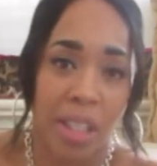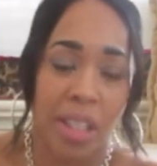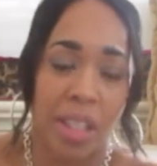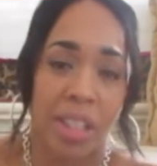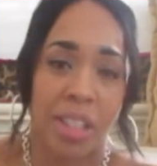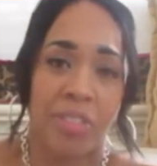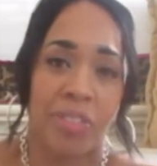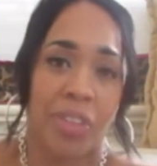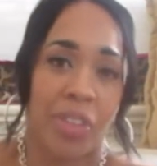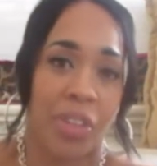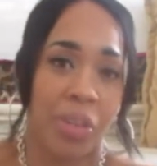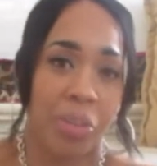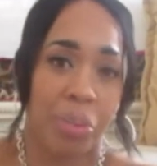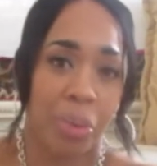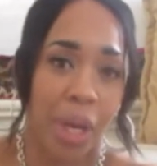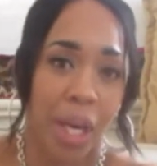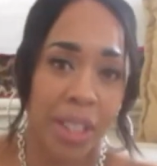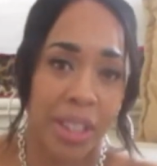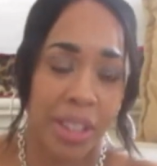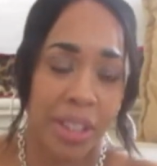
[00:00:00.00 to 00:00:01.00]
It is very
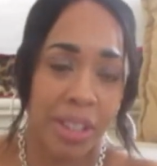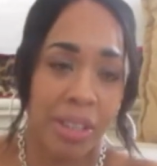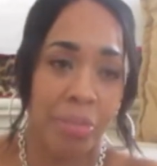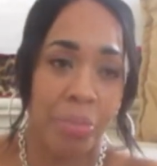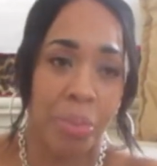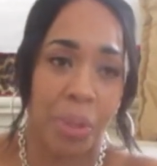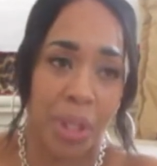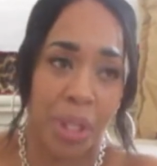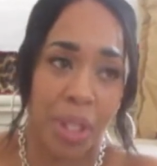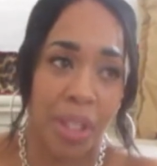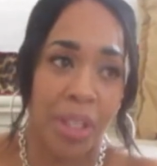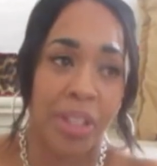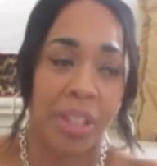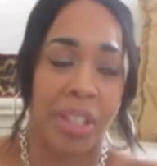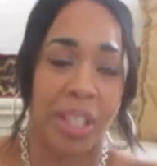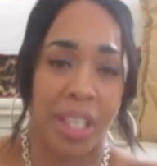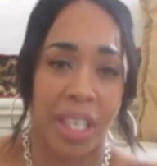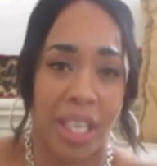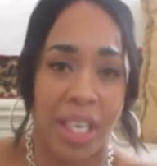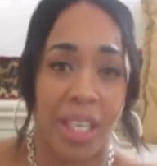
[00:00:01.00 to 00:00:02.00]
pricey, but
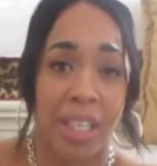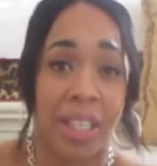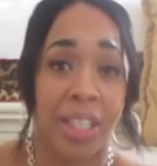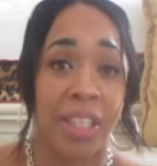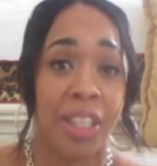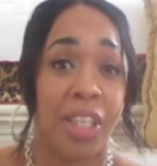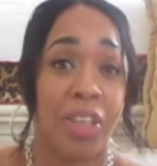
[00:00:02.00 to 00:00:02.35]
again,